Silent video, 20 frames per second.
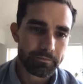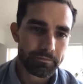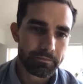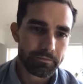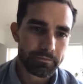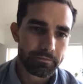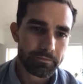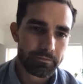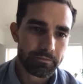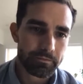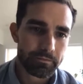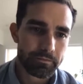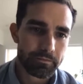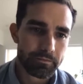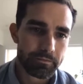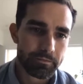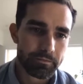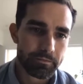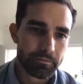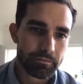
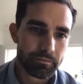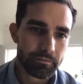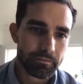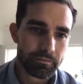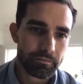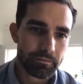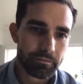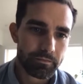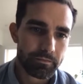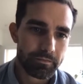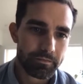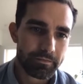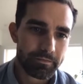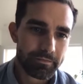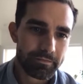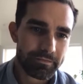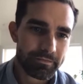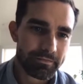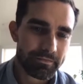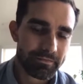
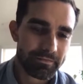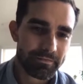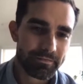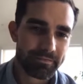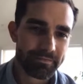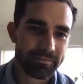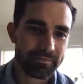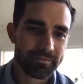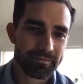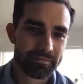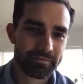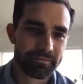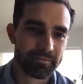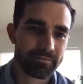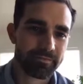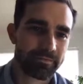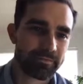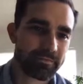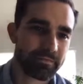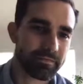
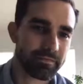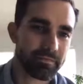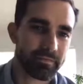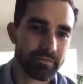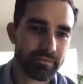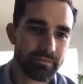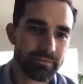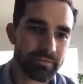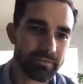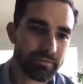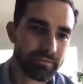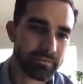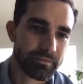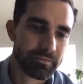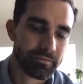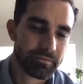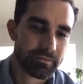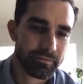No words are spoken by the person on screen.